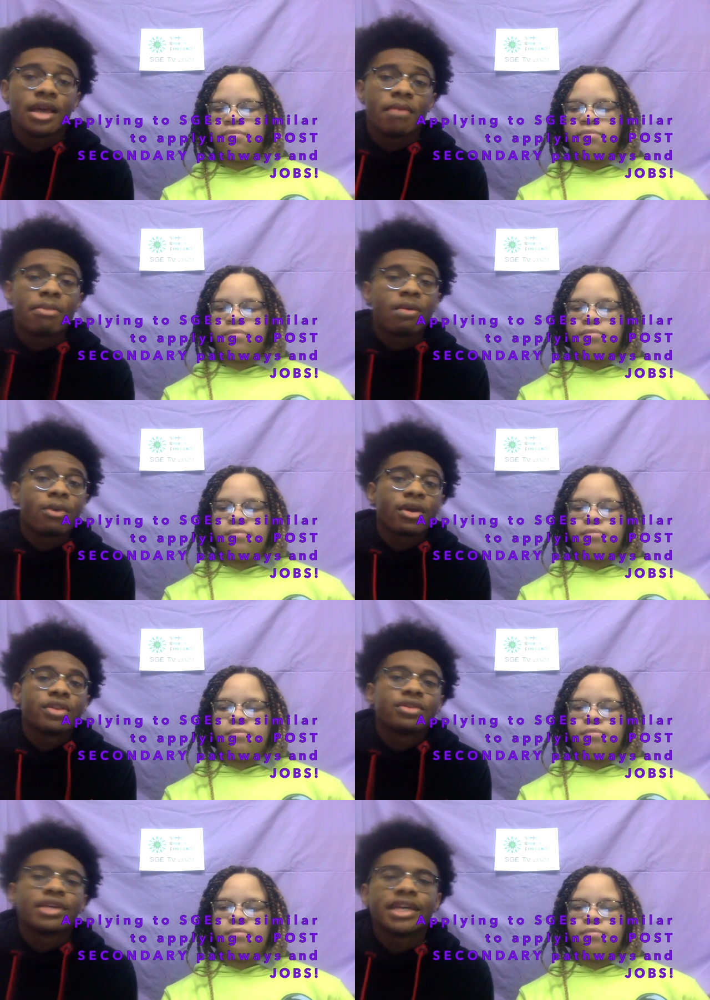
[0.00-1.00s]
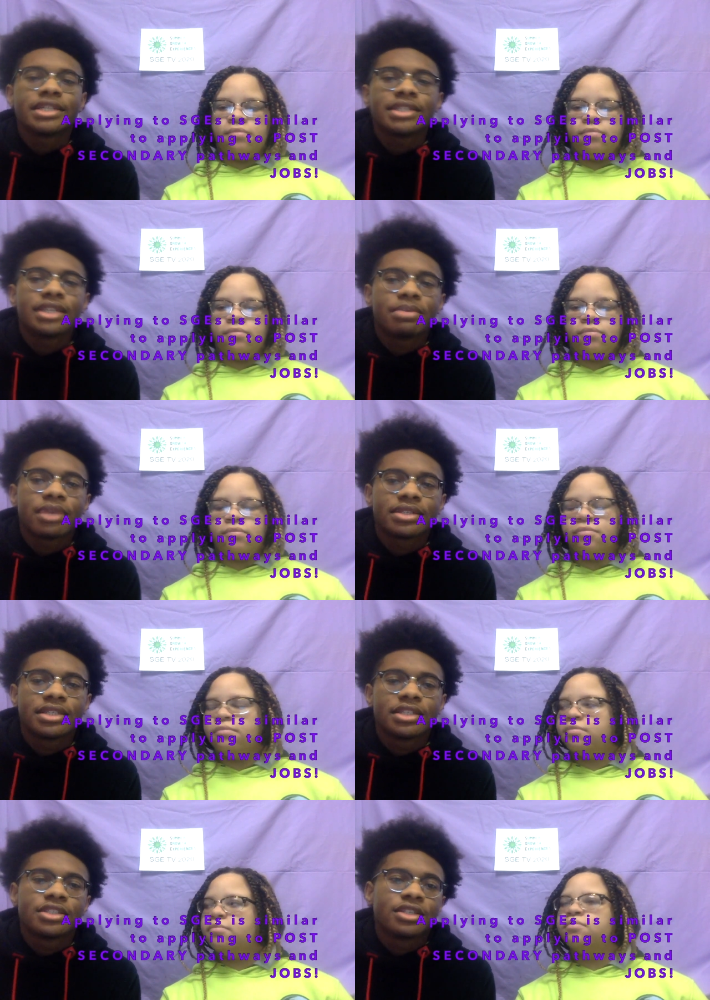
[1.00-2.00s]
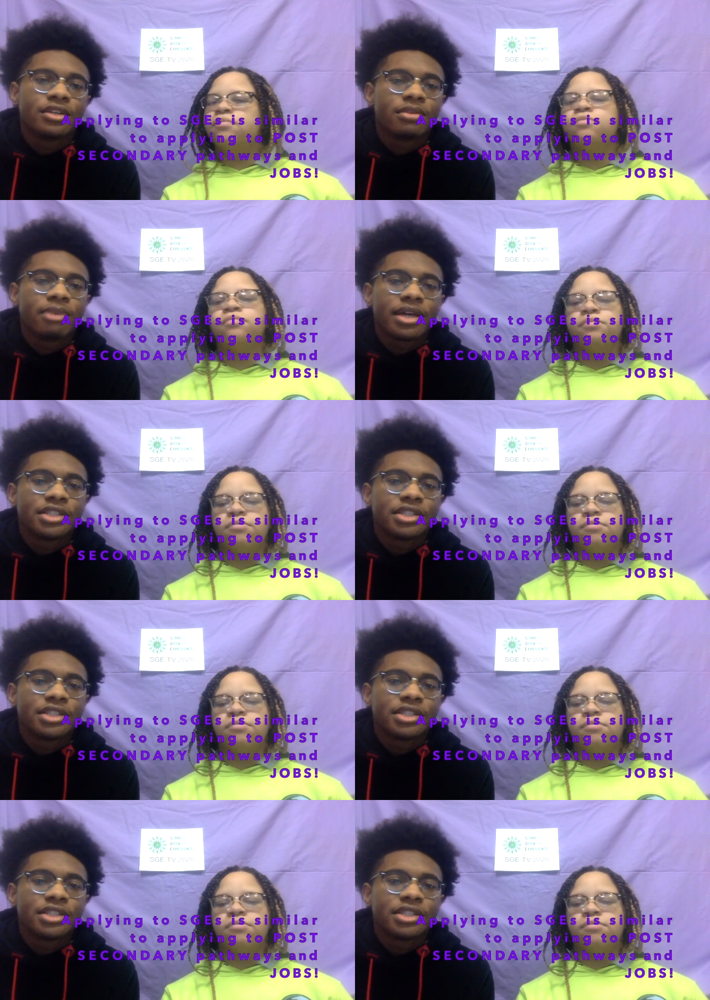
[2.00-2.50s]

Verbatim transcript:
Speaker 1: By working through the SGE process, you are making